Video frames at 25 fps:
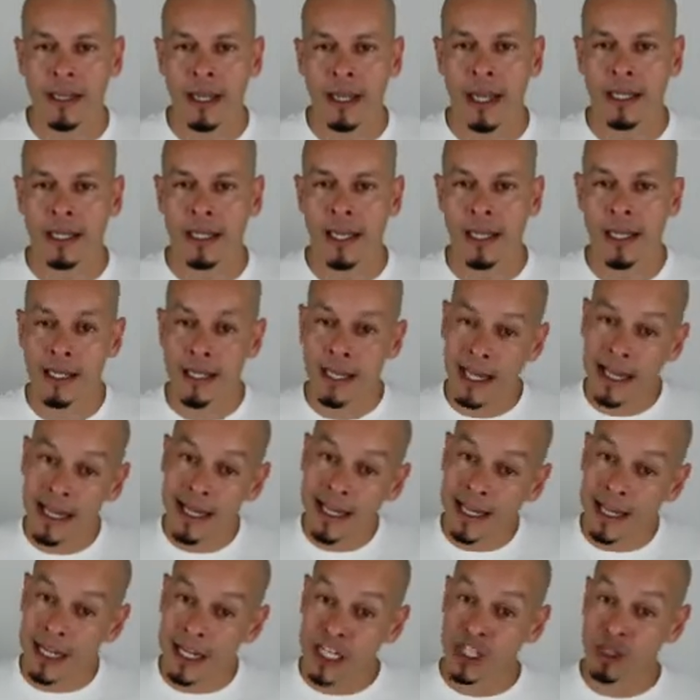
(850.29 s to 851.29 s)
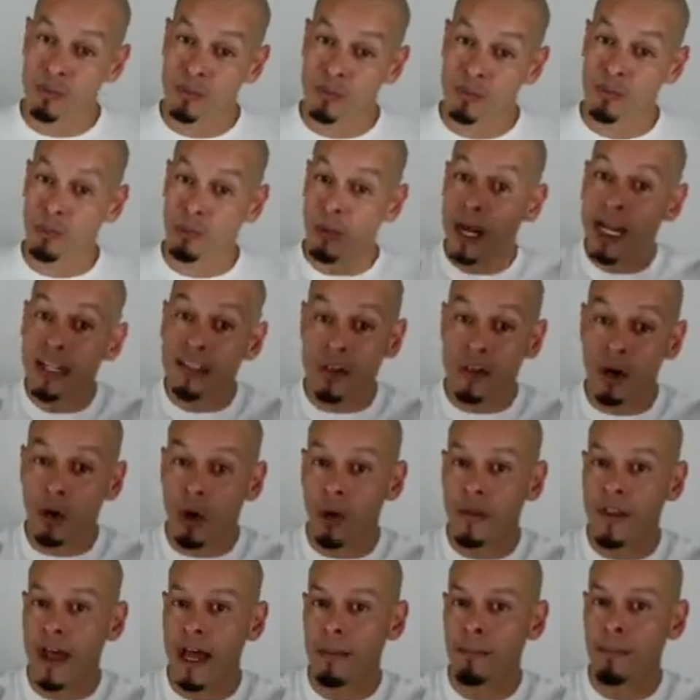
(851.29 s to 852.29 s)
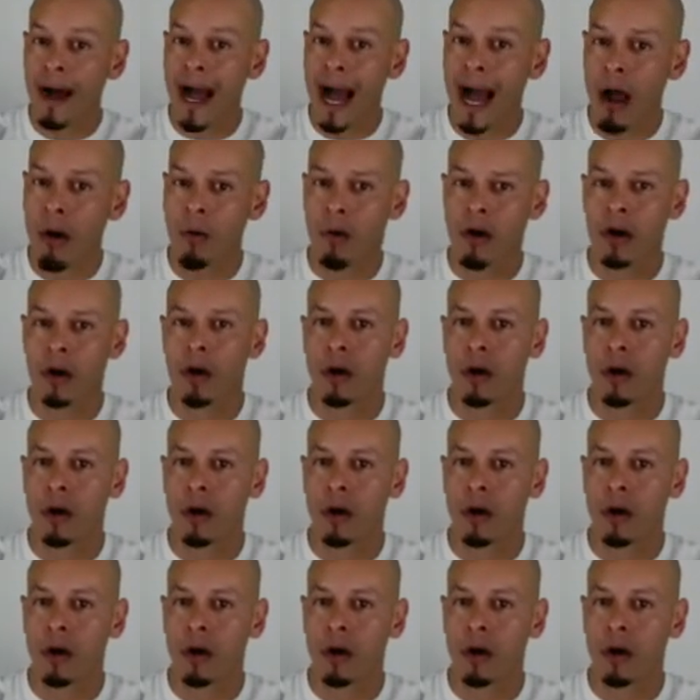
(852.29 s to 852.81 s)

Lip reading: and it can express all that power,